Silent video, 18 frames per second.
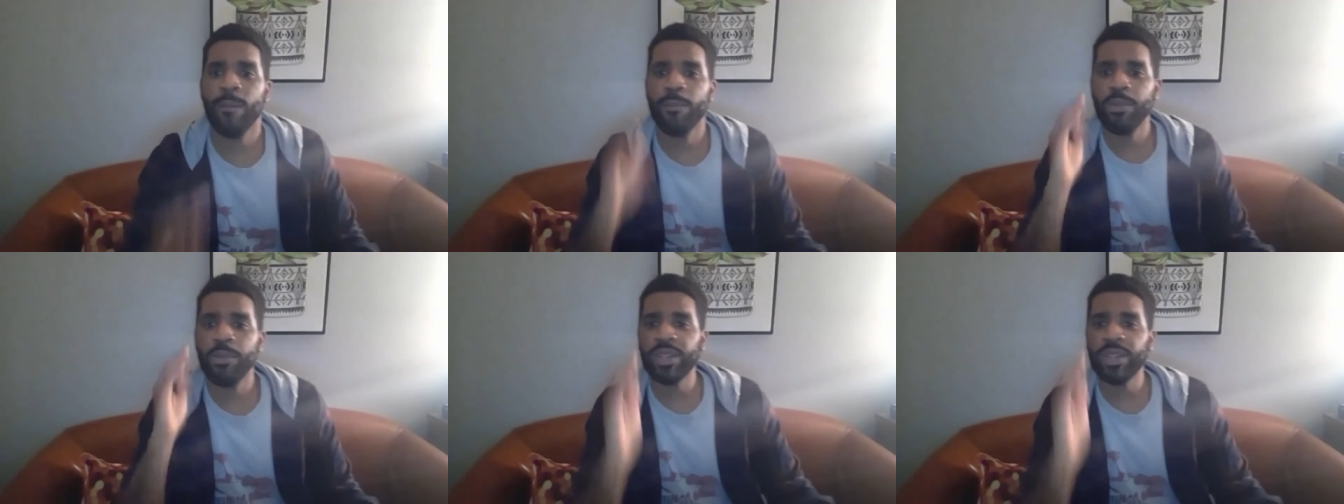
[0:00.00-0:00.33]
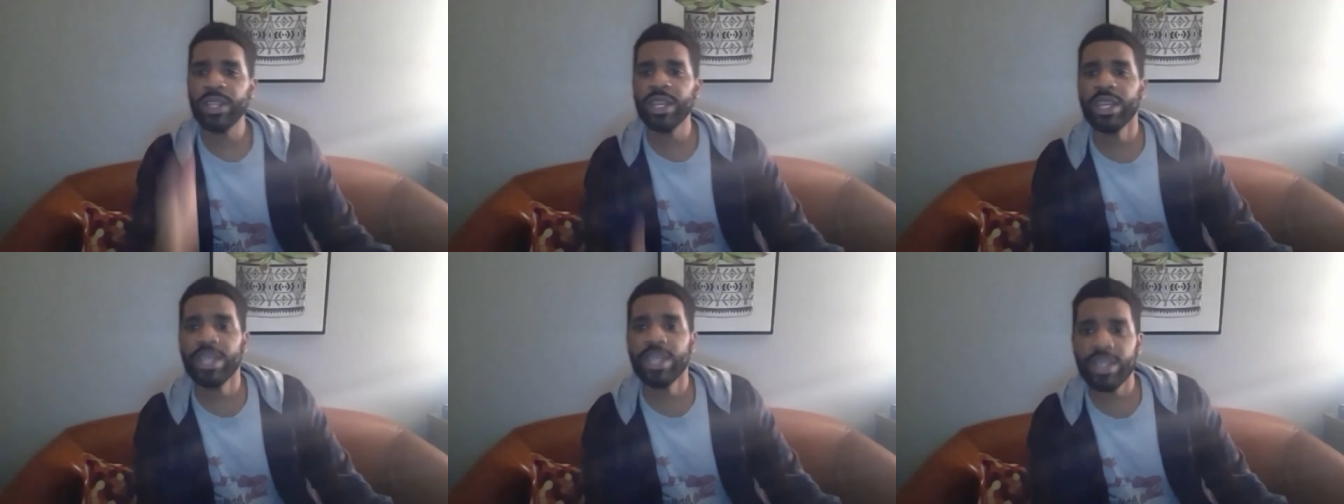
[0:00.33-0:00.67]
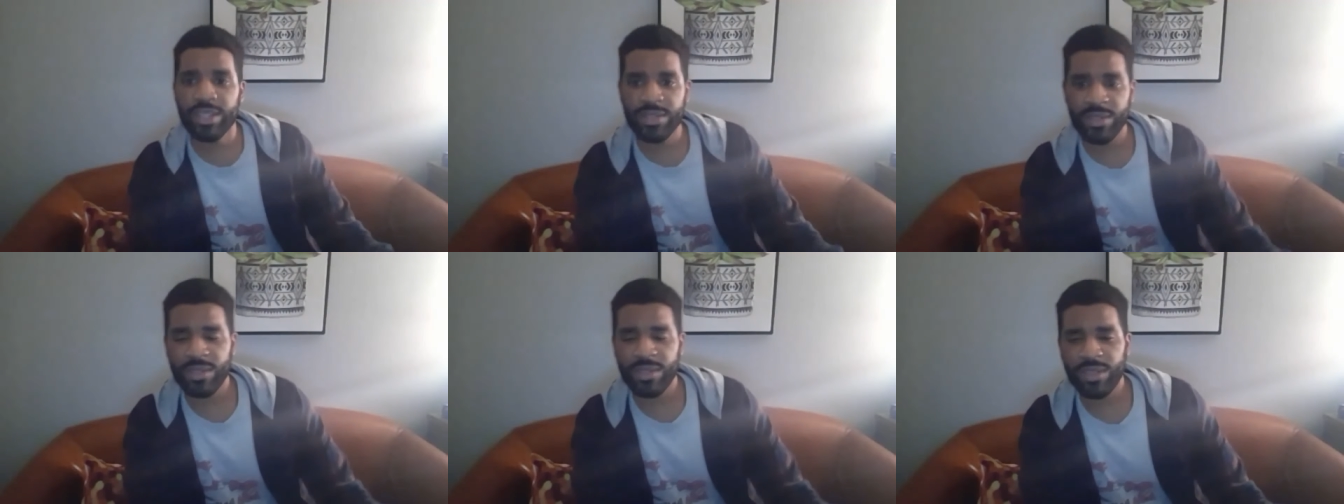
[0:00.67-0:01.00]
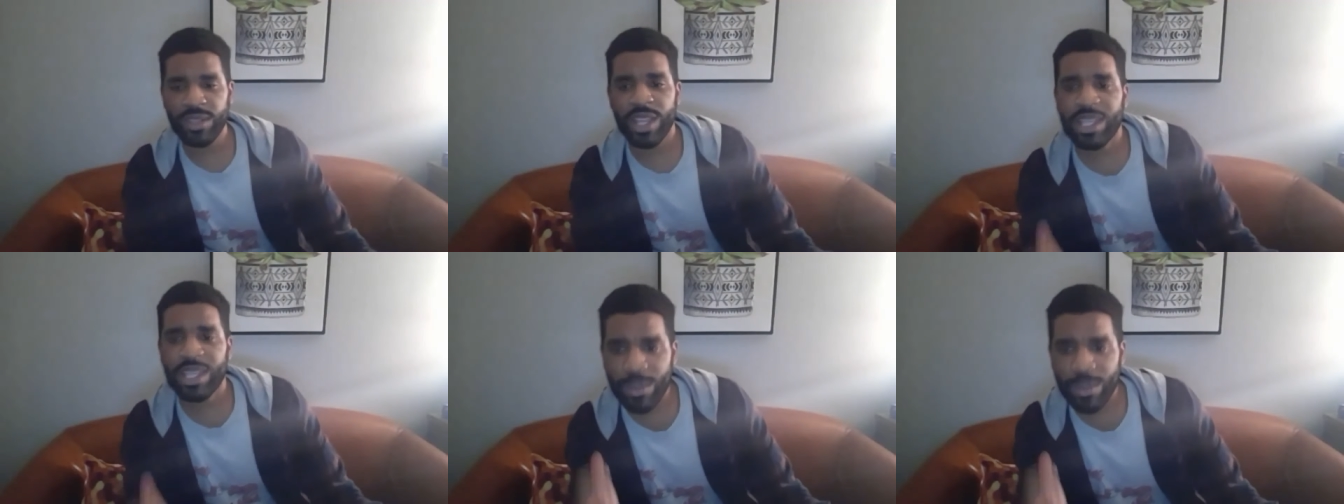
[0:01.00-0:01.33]
Please,
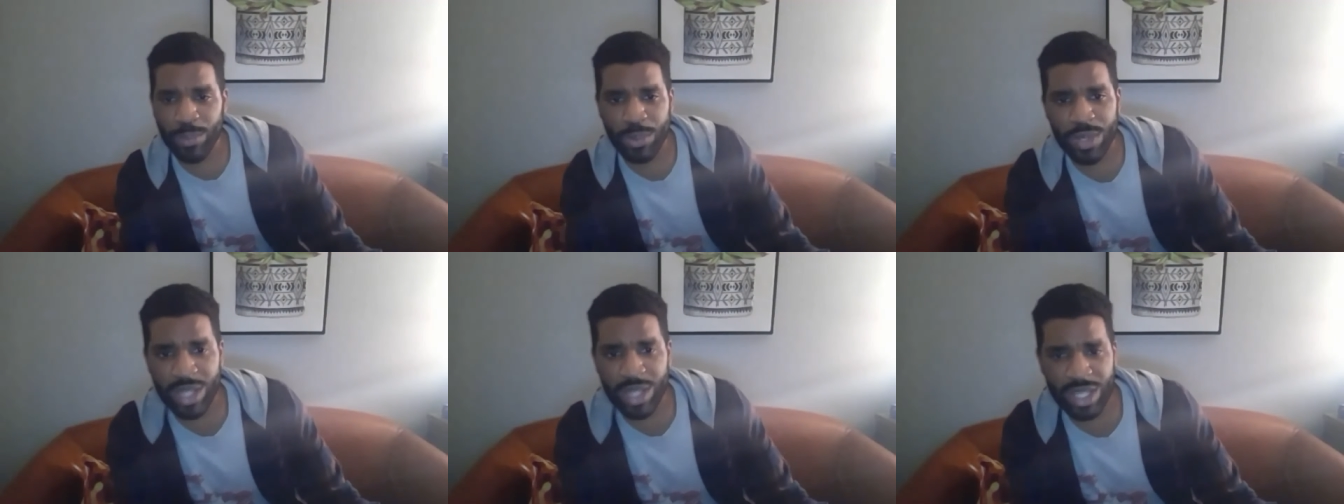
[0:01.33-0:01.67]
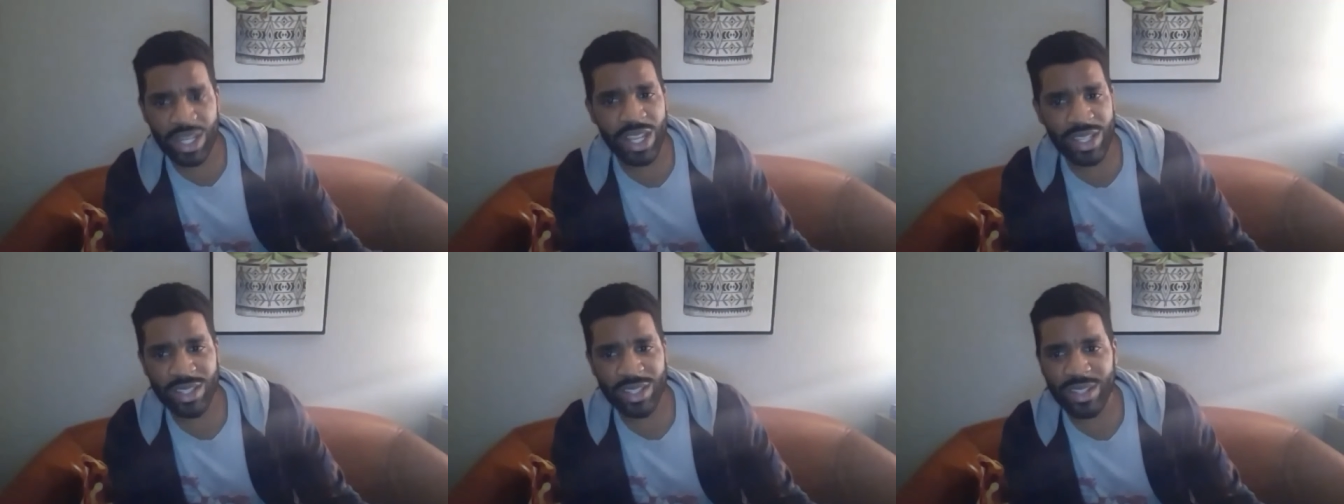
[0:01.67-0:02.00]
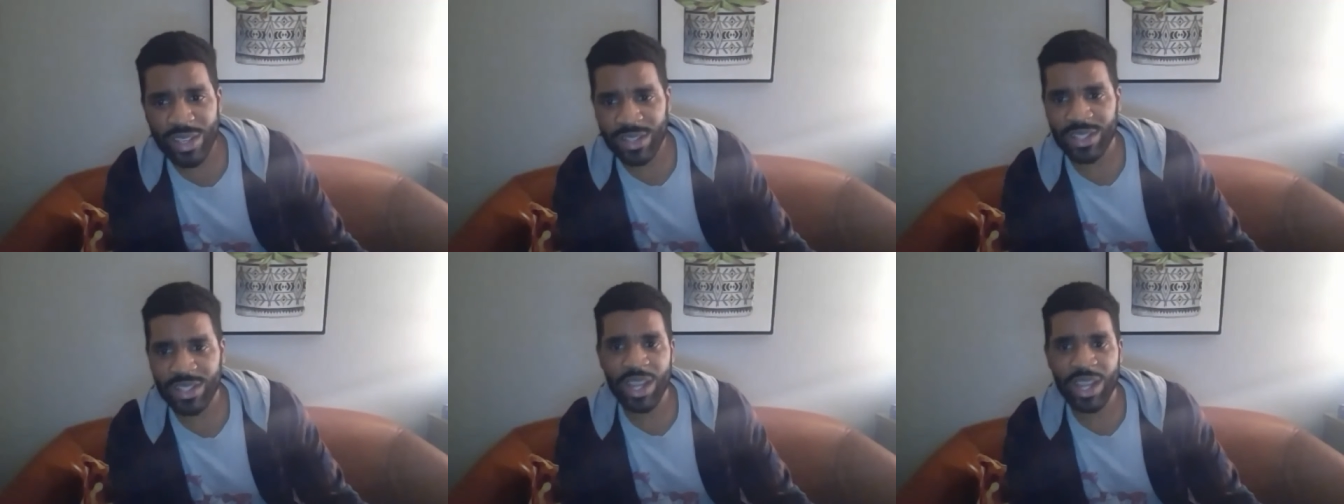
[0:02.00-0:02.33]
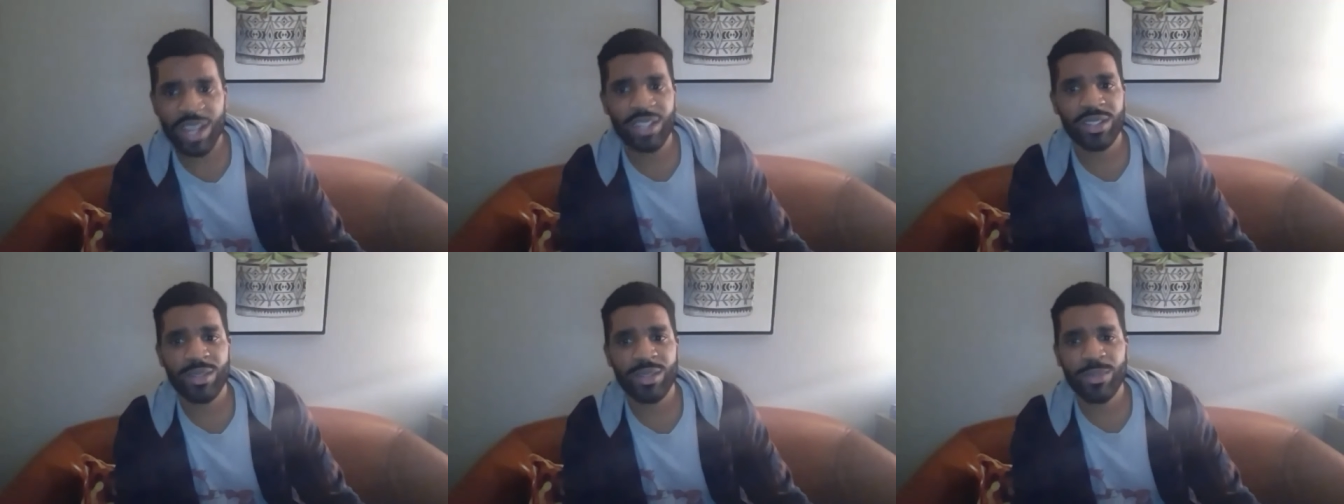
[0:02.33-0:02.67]
let's appreciate St.
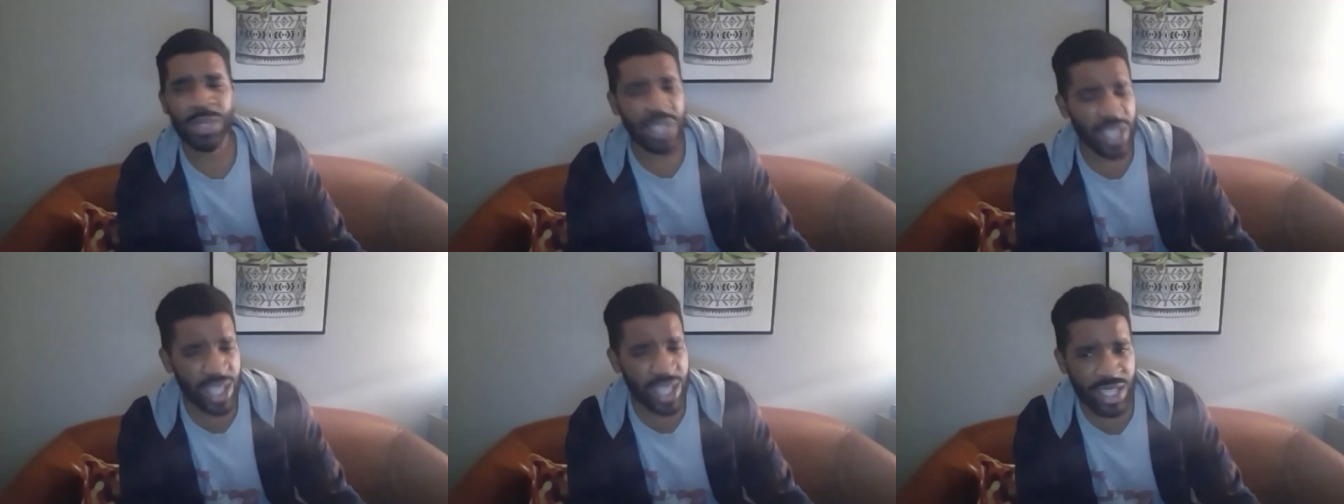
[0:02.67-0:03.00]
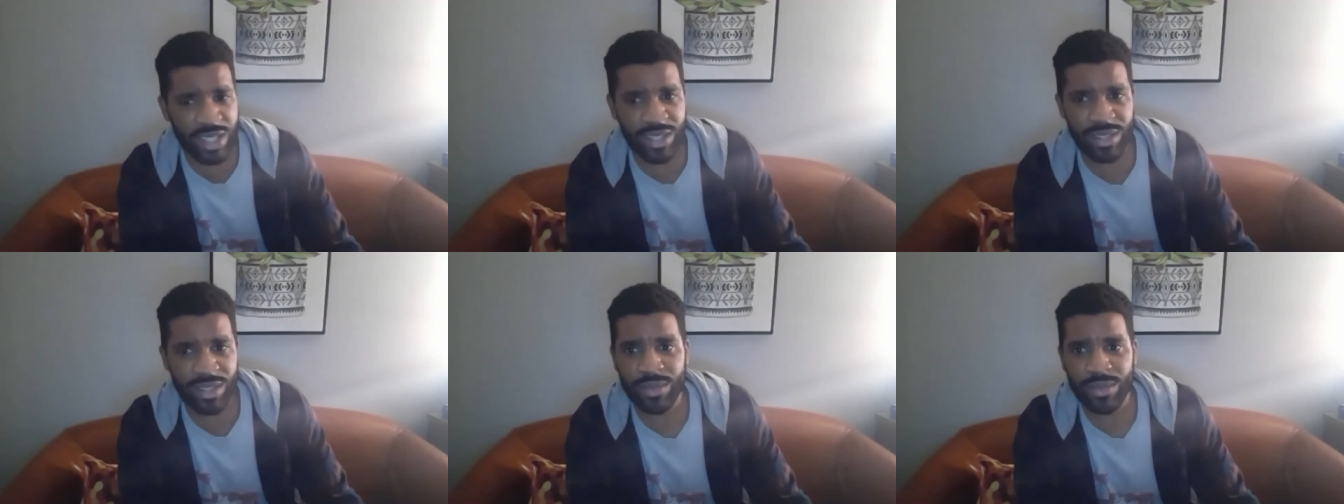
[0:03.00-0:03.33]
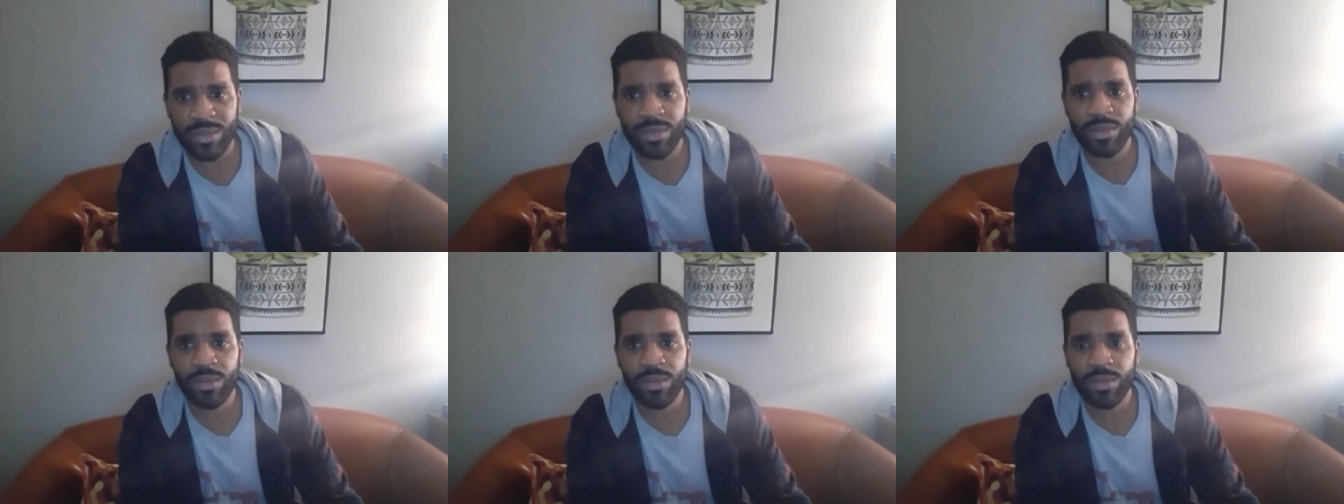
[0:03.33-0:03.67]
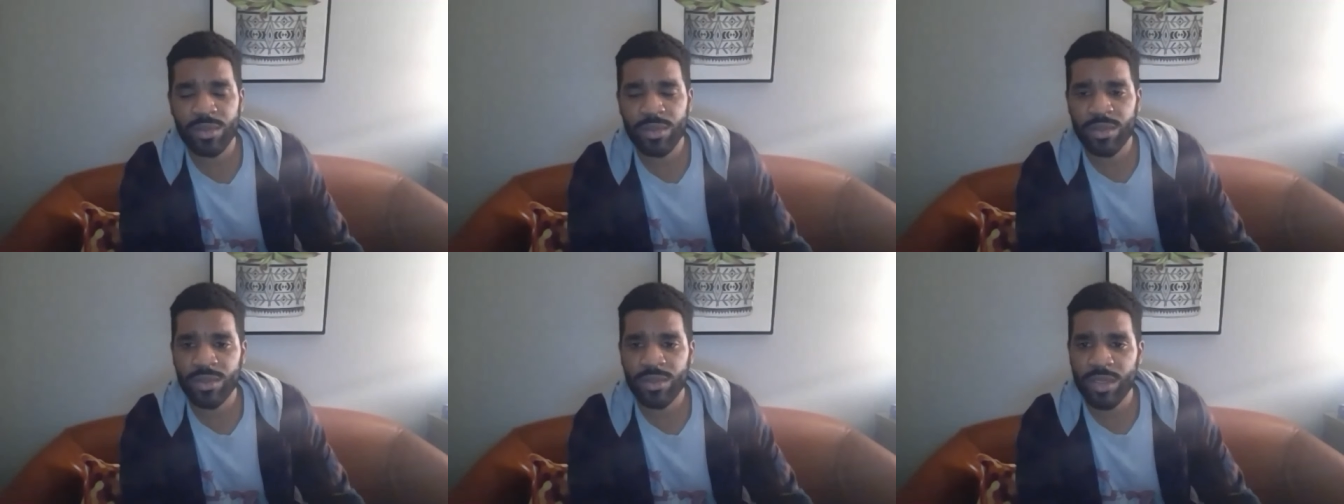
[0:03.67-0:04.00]
John. Please.
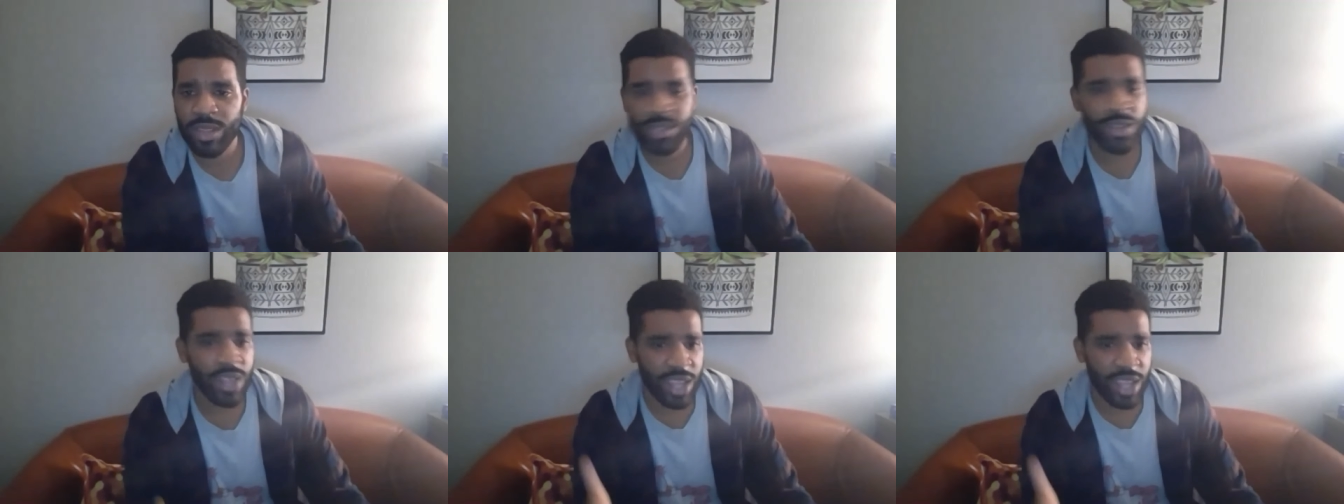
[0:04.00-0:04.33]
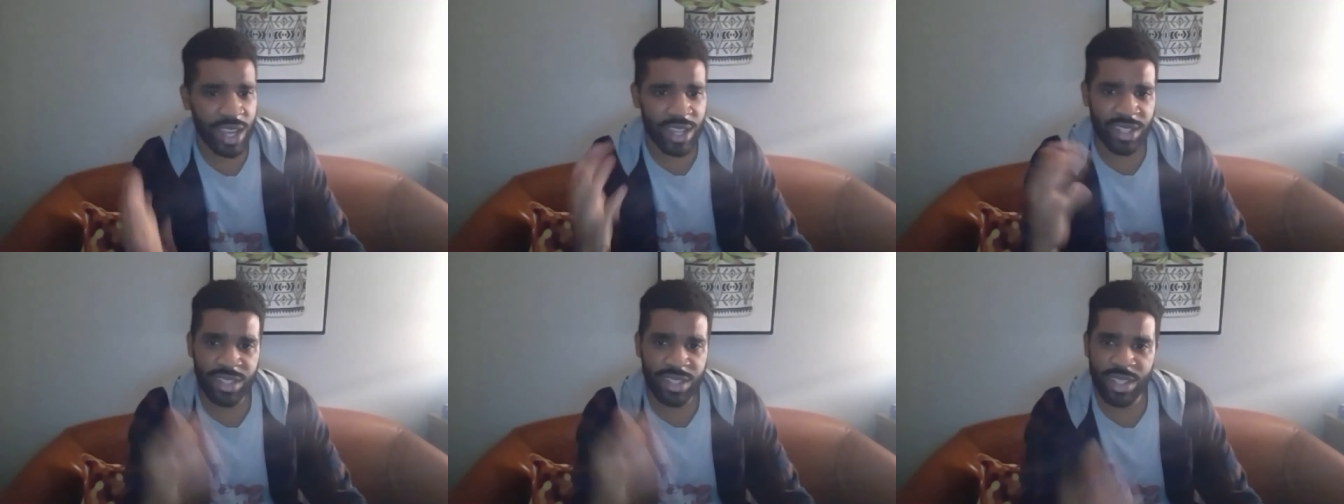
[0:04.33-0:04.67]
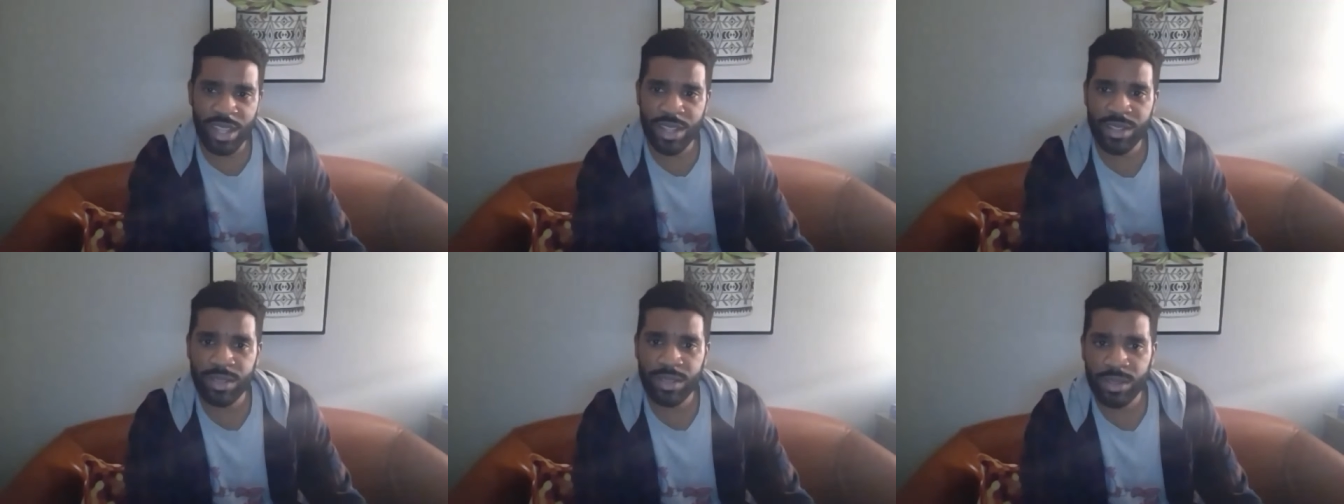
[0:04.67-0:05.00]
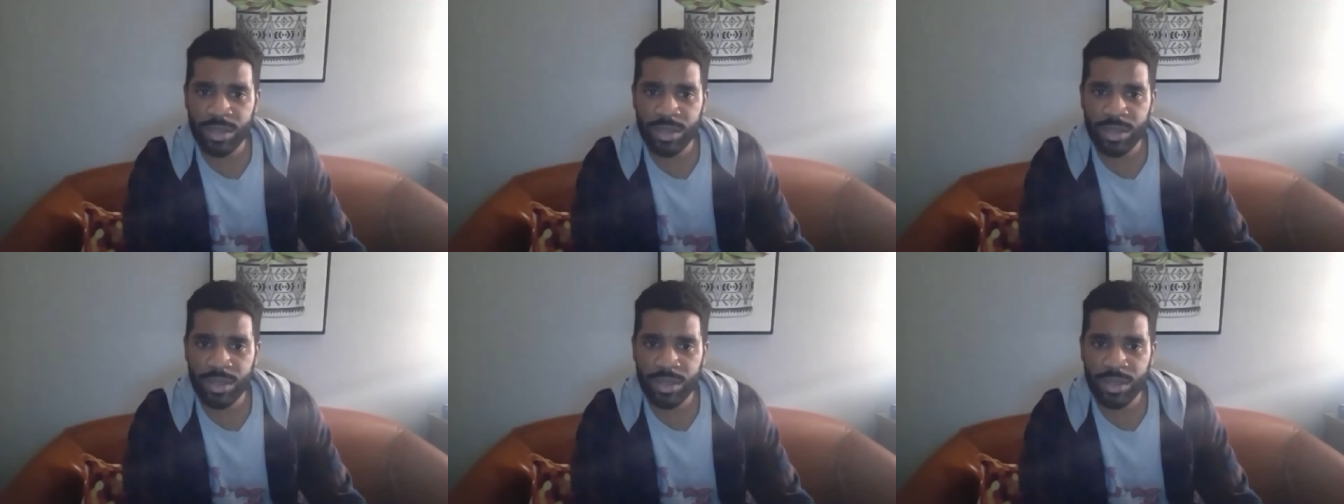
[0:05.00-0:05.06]
That's all I got to say.